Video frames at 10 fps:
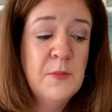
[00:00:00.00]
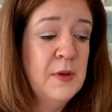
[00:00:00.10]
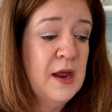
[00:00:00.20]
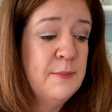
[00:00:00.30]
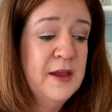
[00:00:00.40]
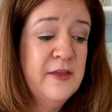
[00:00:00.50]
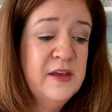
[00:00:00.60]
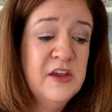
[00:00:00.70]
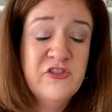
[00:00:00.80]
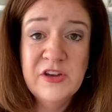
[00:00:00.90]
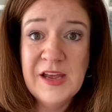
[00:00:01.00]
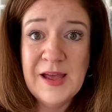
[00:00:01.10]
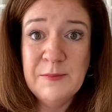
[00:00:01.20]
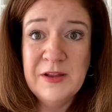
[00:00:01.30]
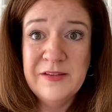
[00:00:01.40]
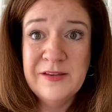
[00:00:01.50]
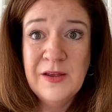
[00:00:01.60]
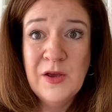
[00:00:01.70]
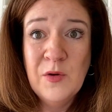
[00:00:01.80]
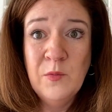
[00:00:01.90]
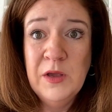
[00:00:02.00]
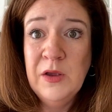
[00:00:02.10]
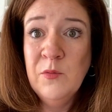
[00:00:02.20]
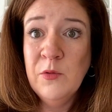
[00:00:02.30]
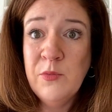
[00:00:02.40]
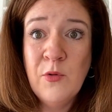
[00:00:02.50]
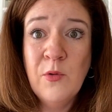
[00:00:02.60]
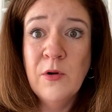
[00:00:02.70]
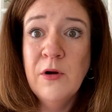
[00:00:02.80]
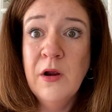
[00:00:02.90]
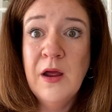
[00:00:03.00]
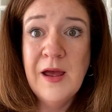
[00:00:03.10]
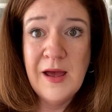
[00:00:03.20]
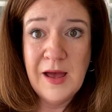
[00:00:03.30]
But I painted the kitchen cabinets. We were poor.